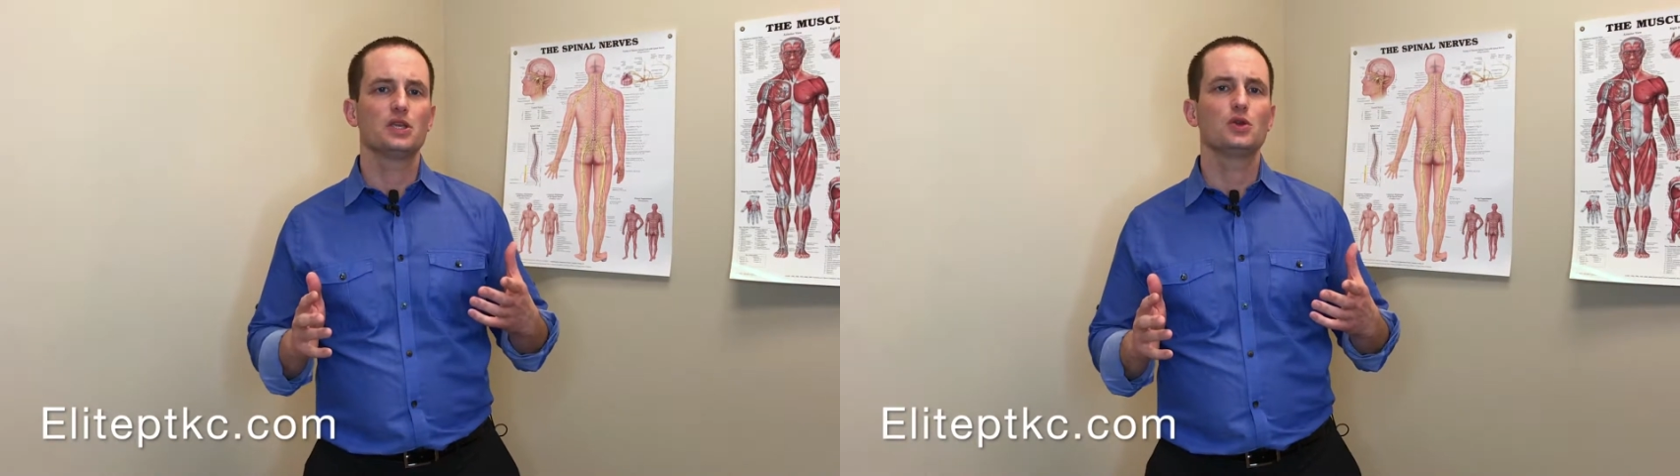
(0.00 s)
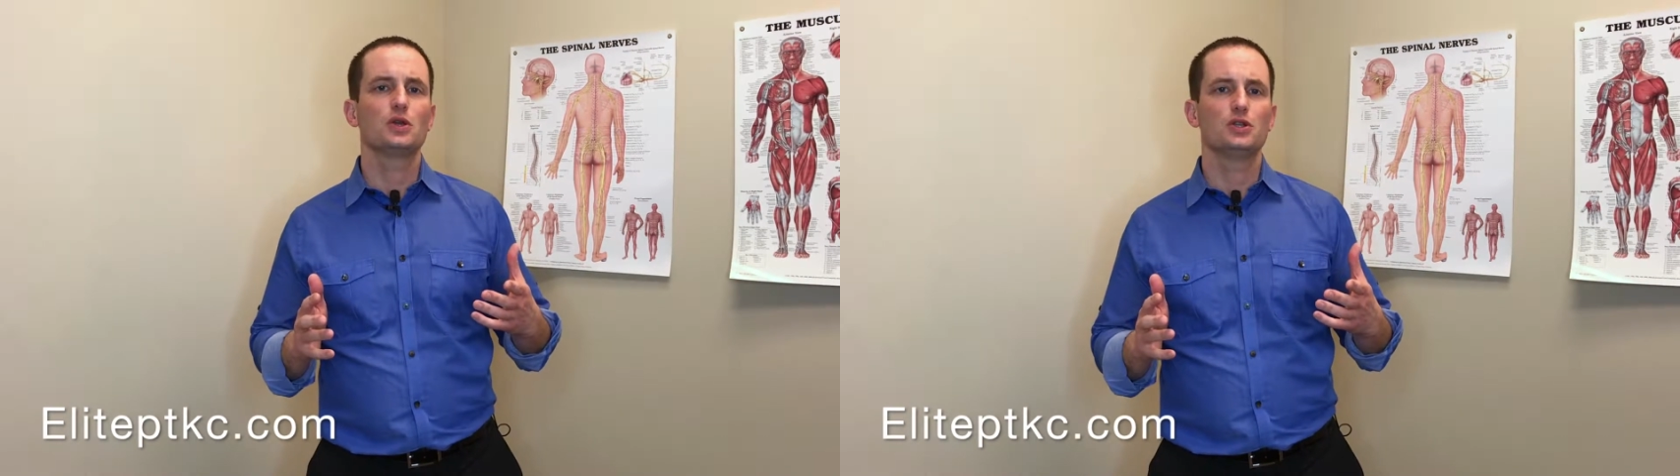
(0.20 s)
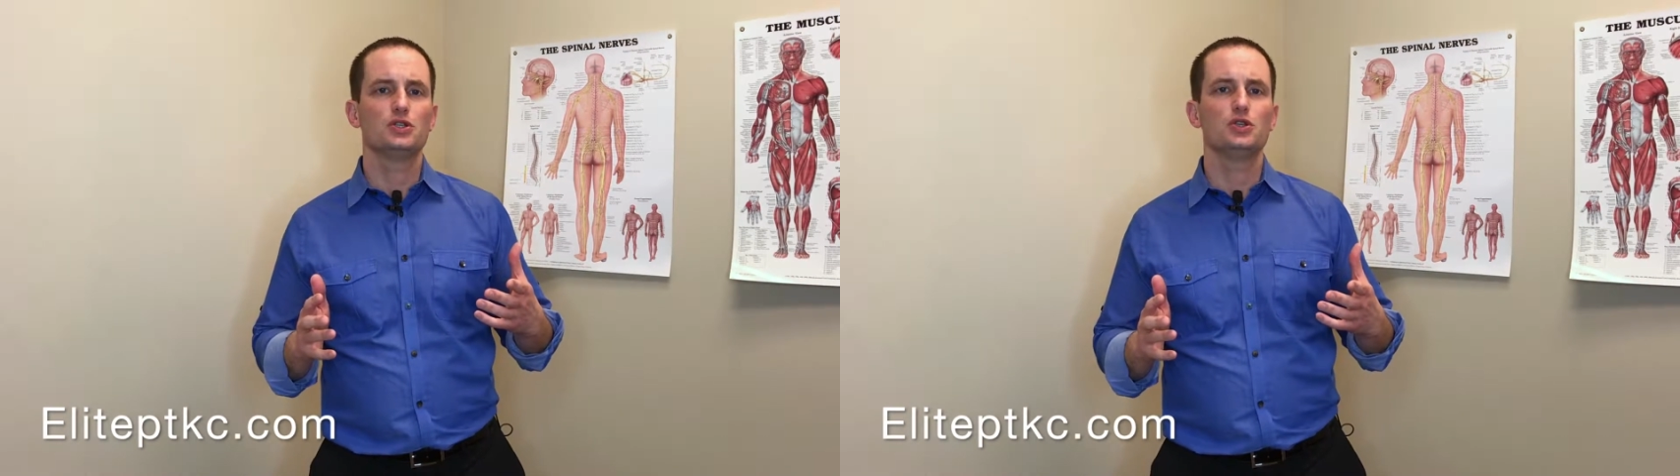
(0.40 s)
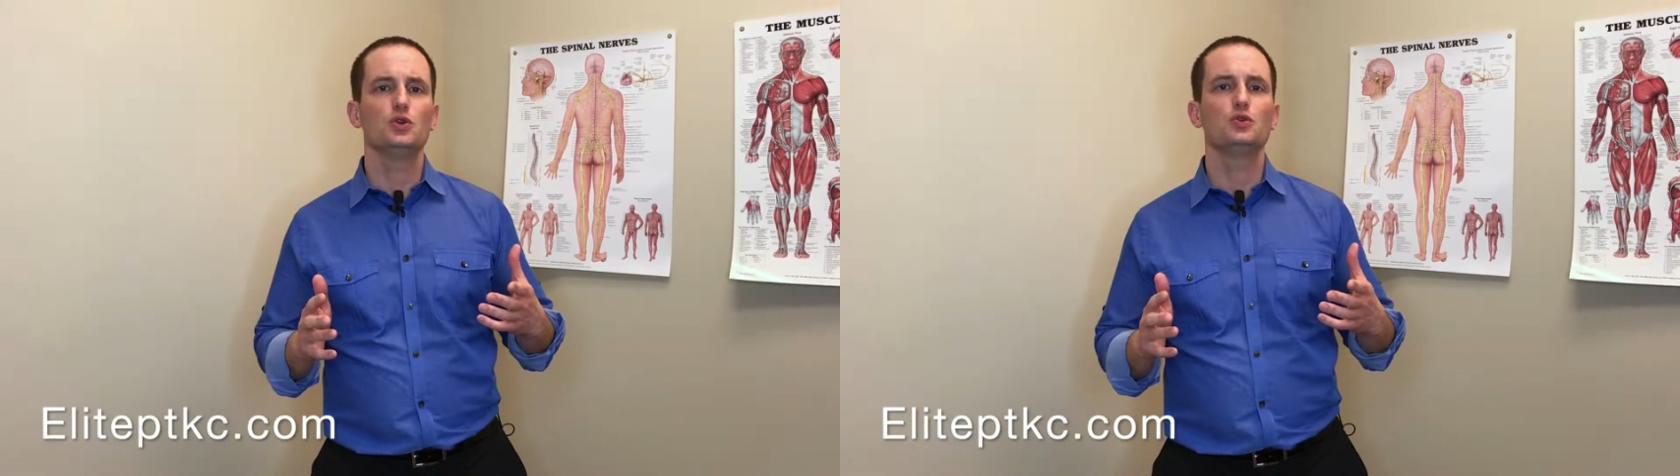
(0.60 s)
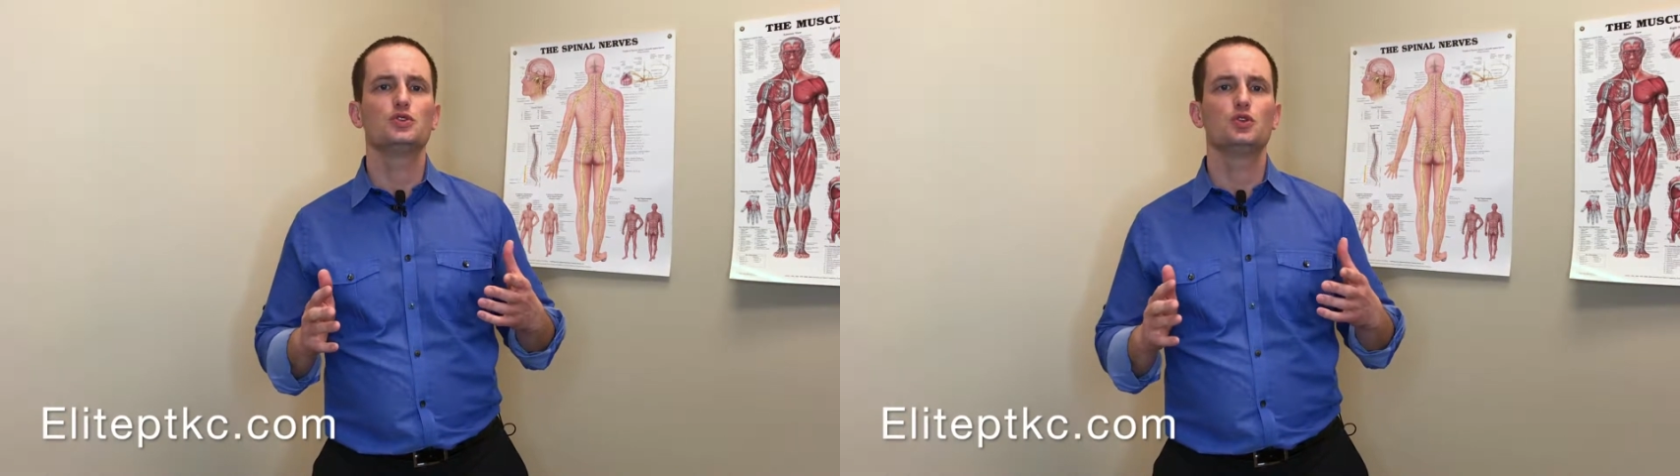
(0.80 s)
you can
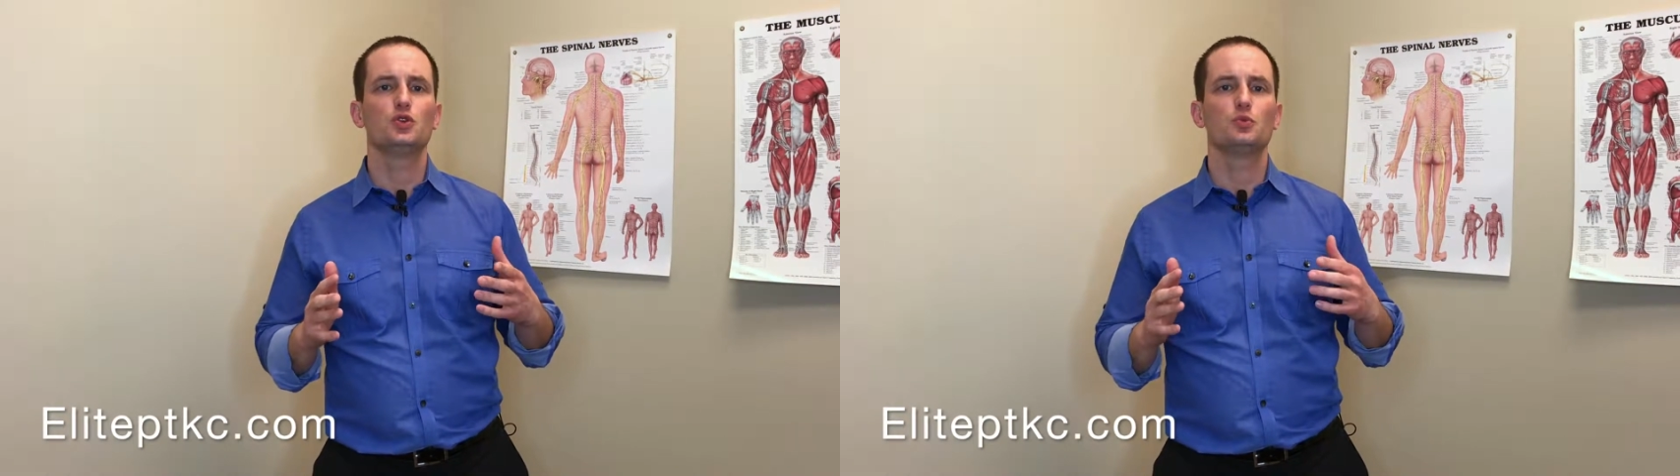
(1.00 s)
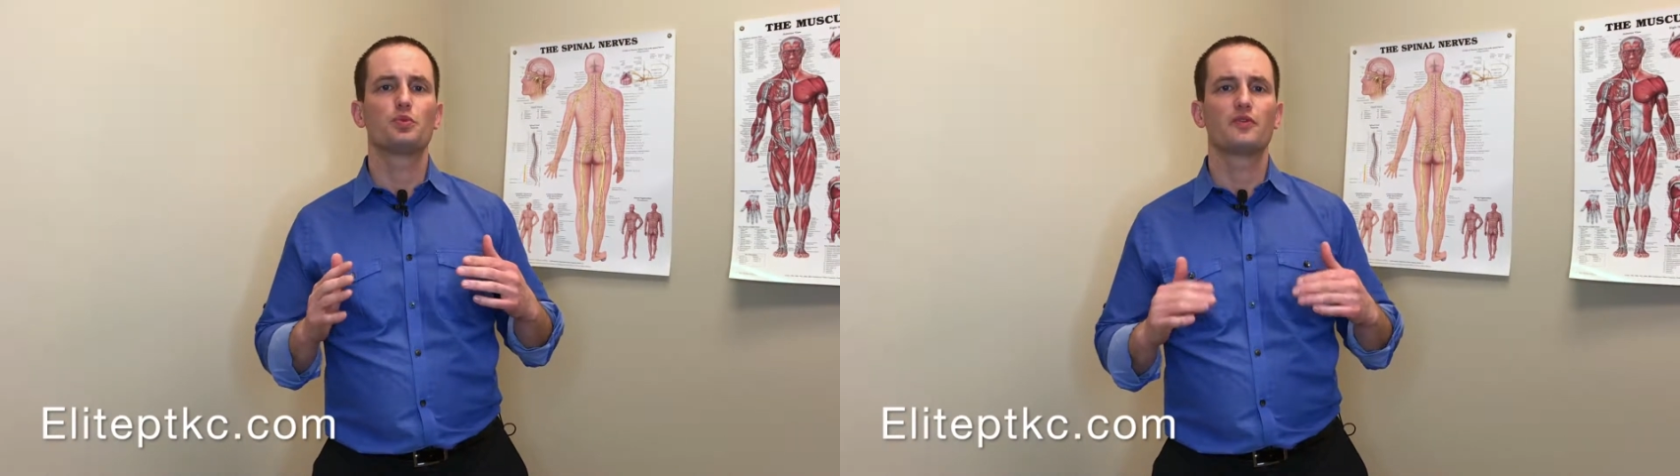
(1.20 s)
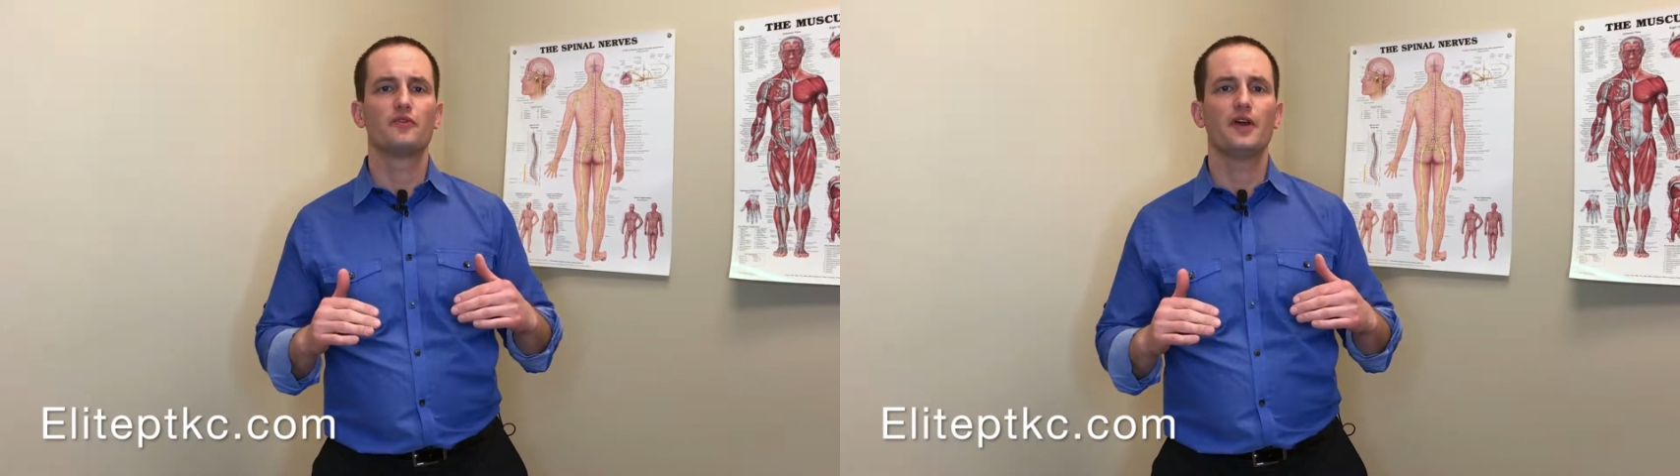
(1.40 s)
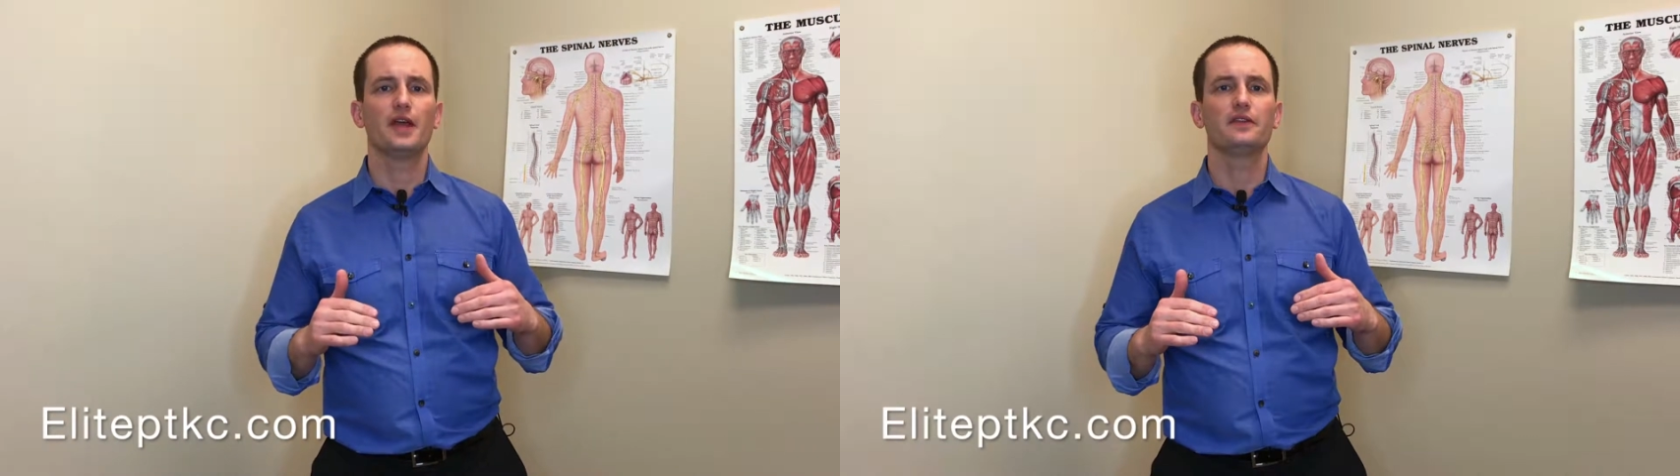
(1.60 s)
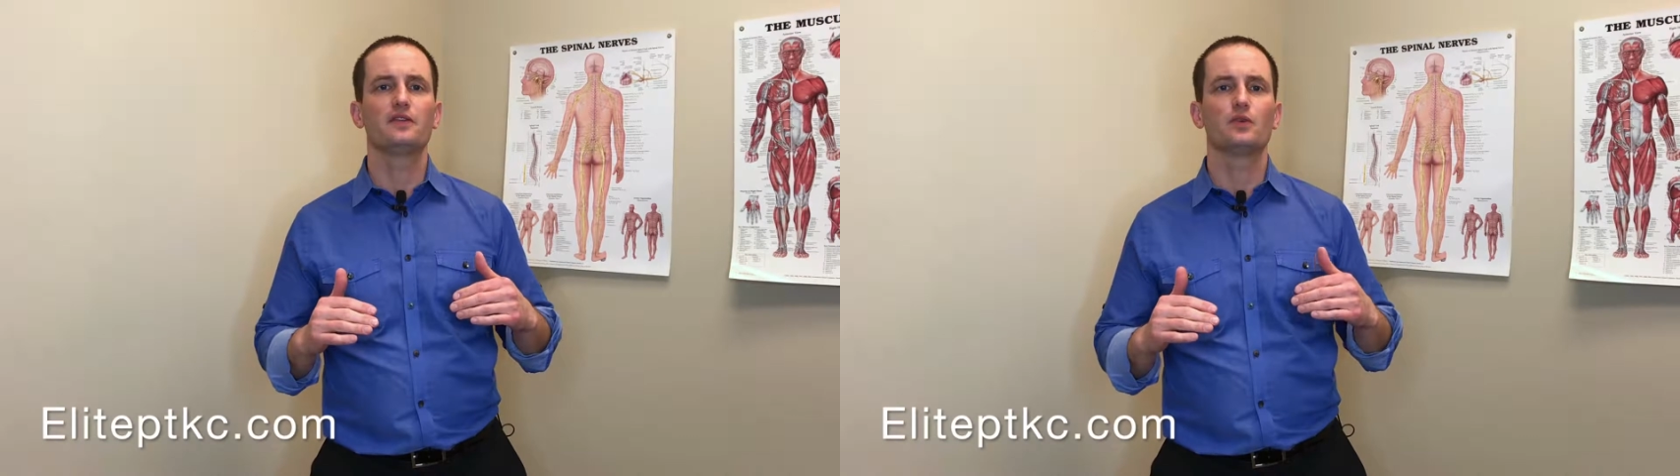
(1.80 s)
do to
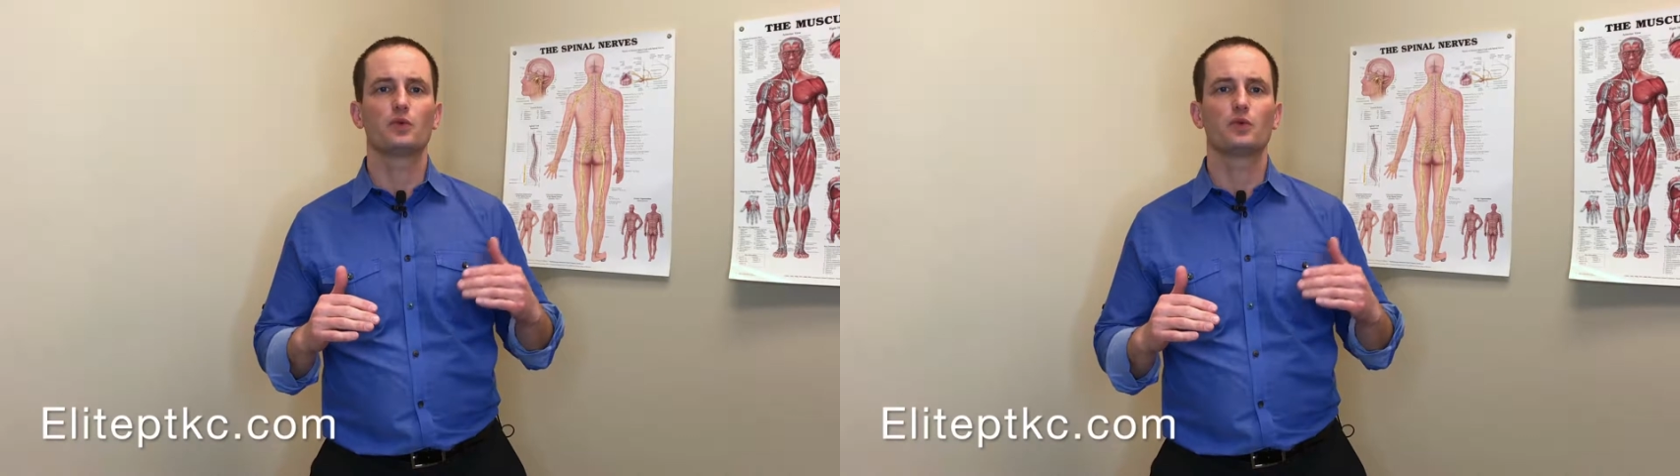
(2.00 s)
prevent